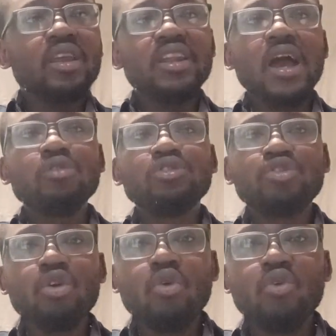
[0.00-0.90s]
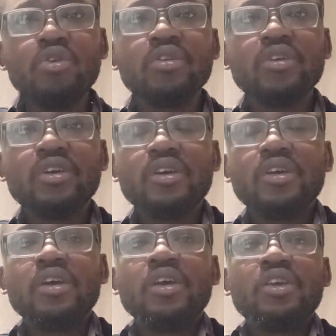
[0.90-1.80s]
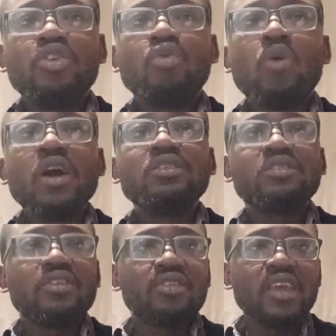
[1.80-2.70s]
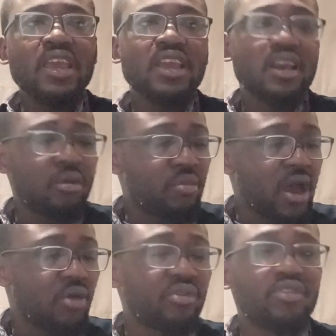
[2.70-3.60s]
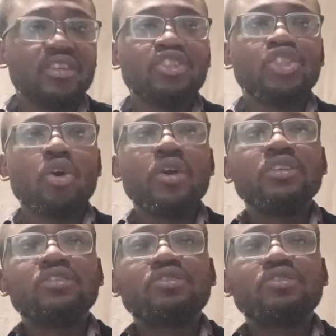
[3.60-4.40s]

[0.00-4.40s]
Now, tone, you want to think about the joint.